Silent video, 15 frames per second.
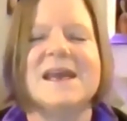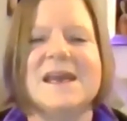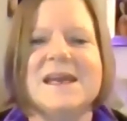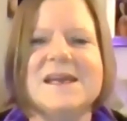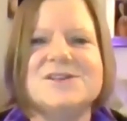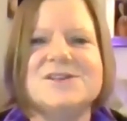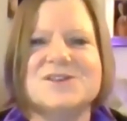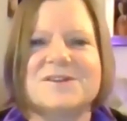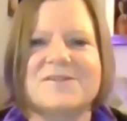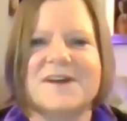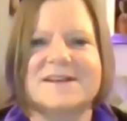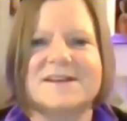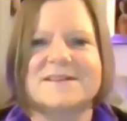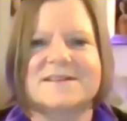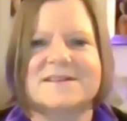Each of
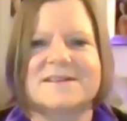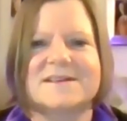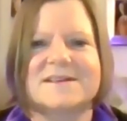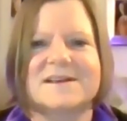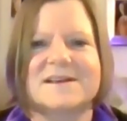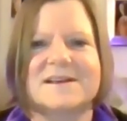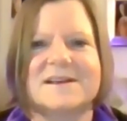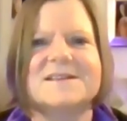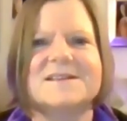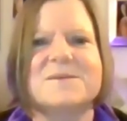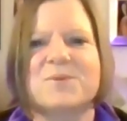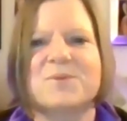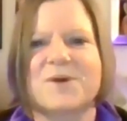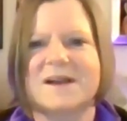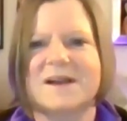us is
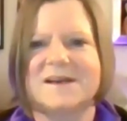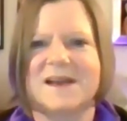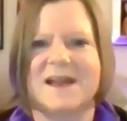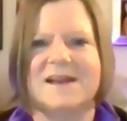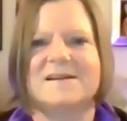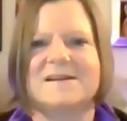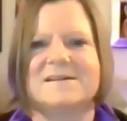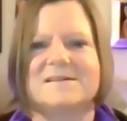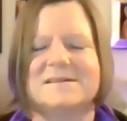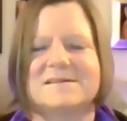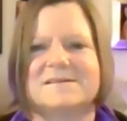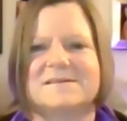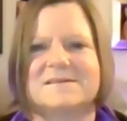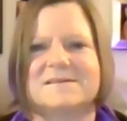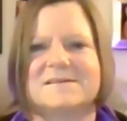impregnated
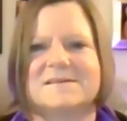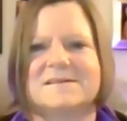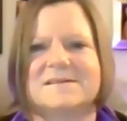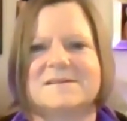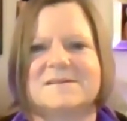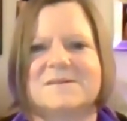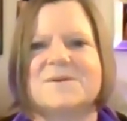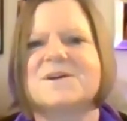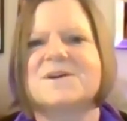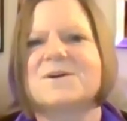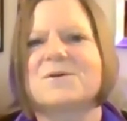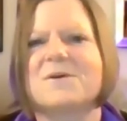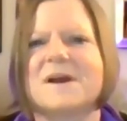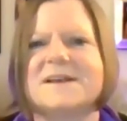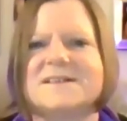with a
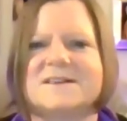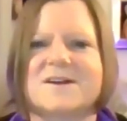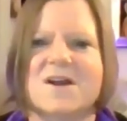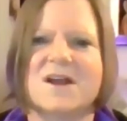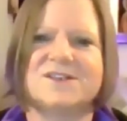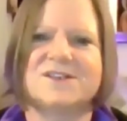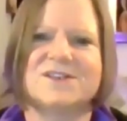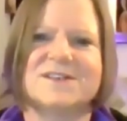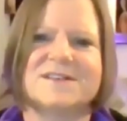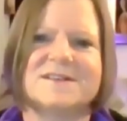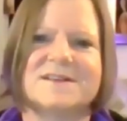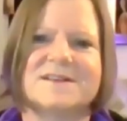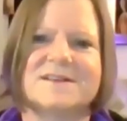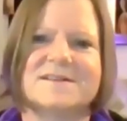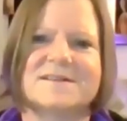Christ
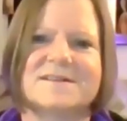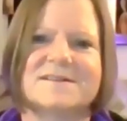consciousness.